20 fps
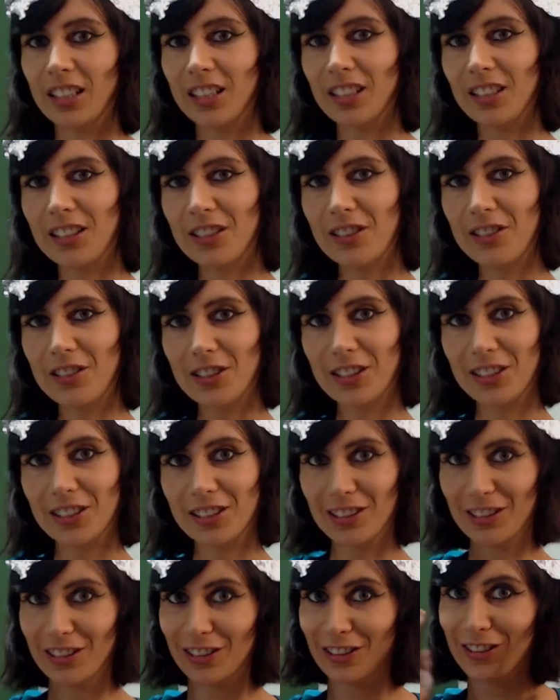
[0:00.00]
You know,
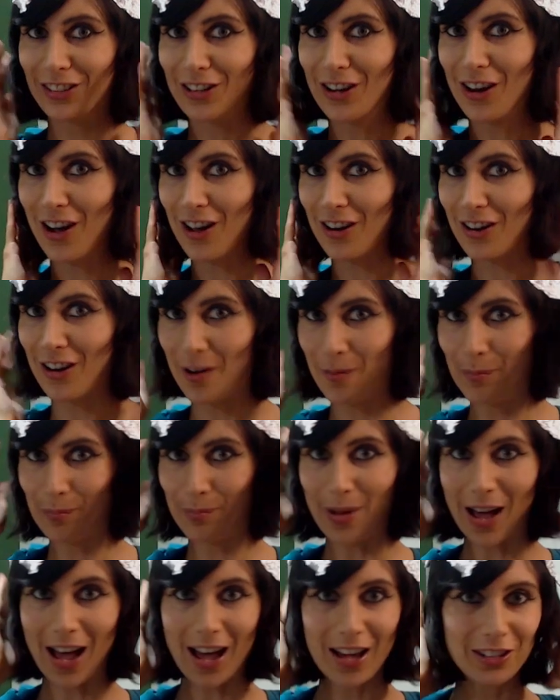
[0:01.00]
this is not a
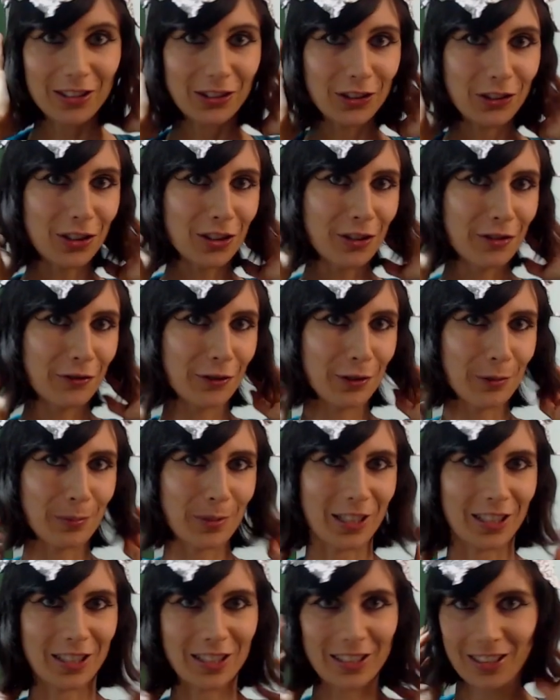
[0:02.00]
bad look
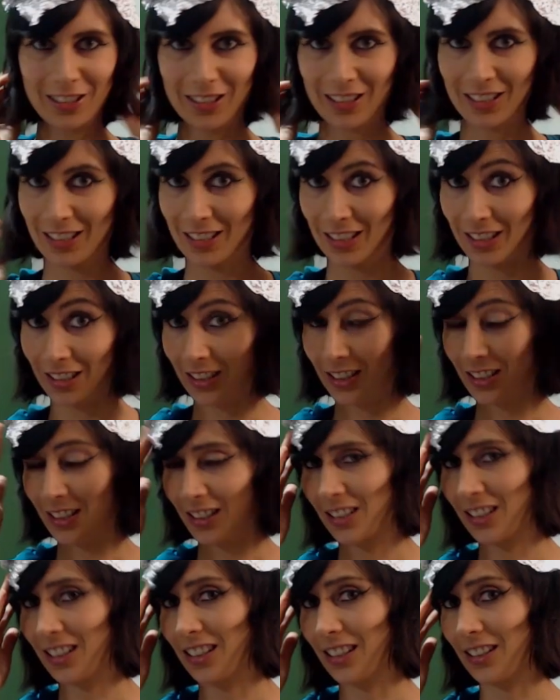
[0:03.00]
for me.
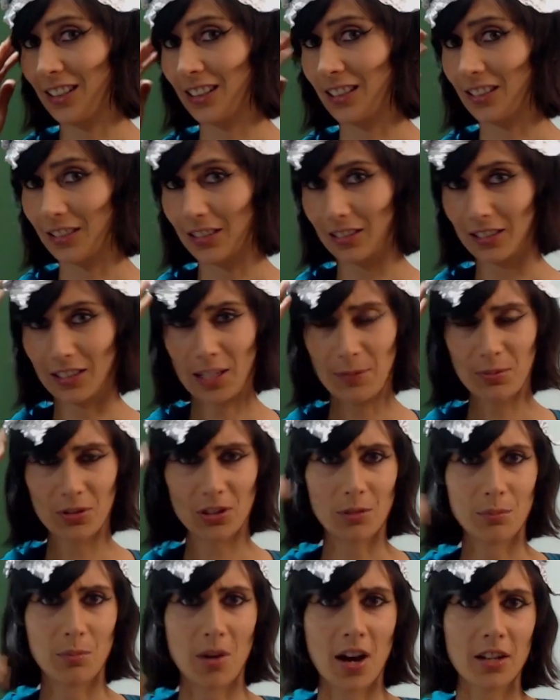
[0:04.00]
And it
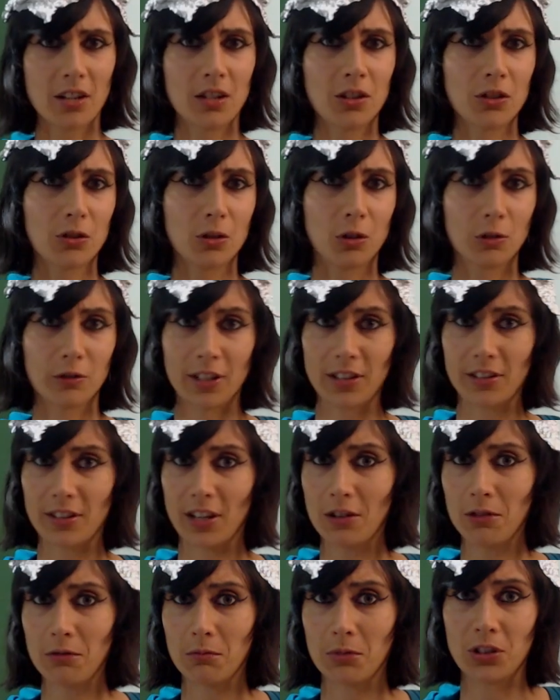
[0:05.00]
keeps the mind control
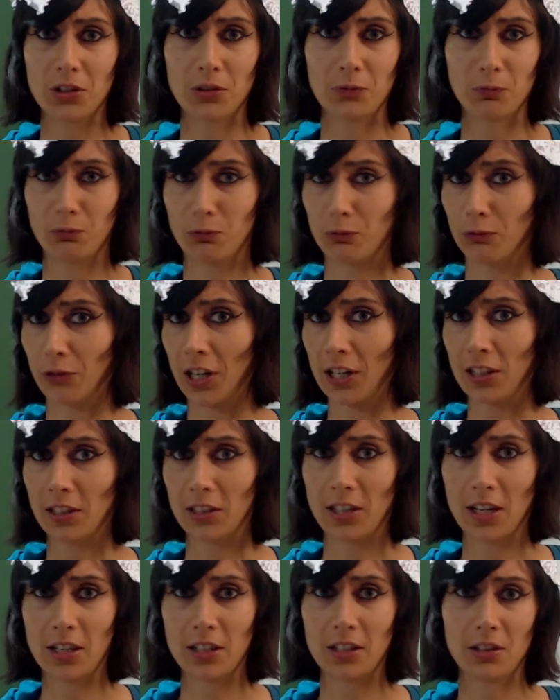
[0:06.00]
rays out, which
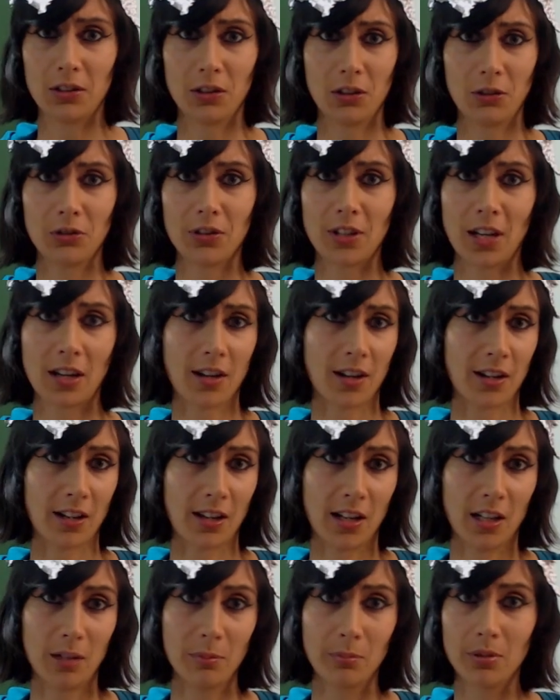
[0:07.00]
frankly I could use that
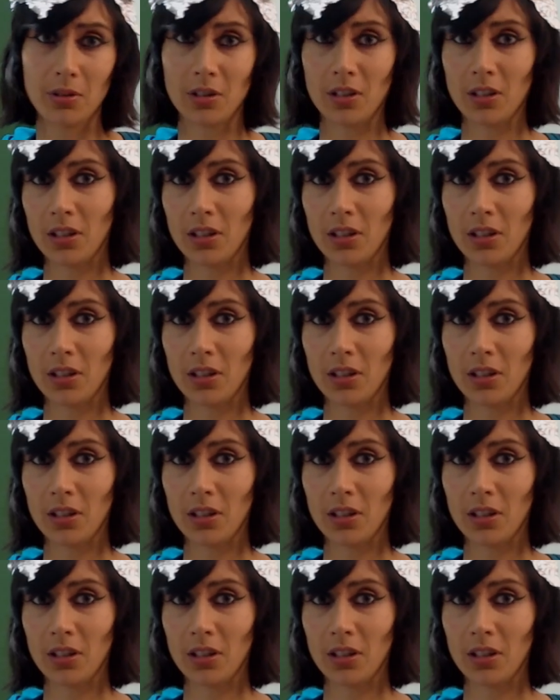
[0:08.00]
kind of help.